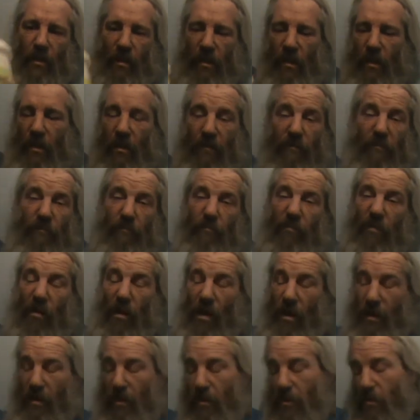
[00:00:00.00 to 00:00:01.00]
they're from
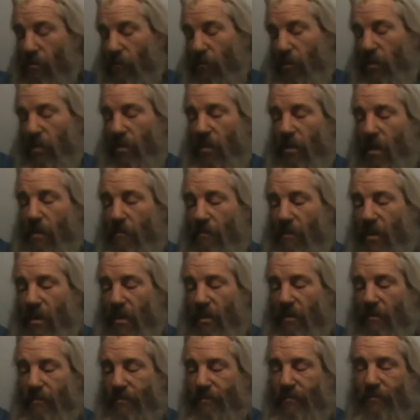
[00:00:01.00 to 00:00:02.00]
Brighton, and they're called
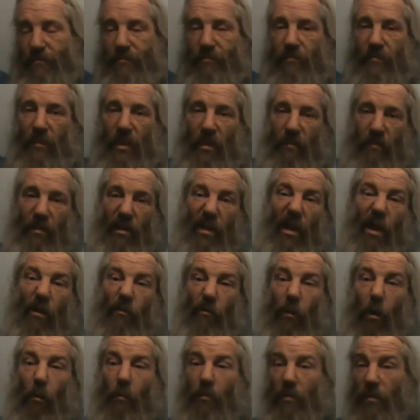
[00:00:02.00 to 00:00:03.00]
Sumner. They're a
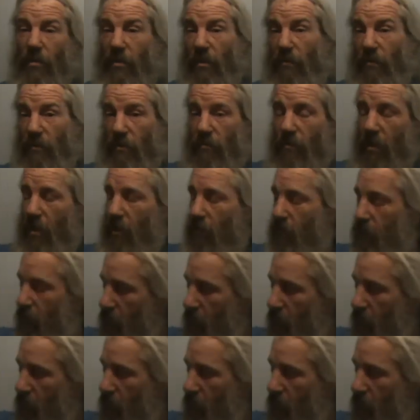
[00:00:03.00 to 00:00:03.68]
cooperative as well.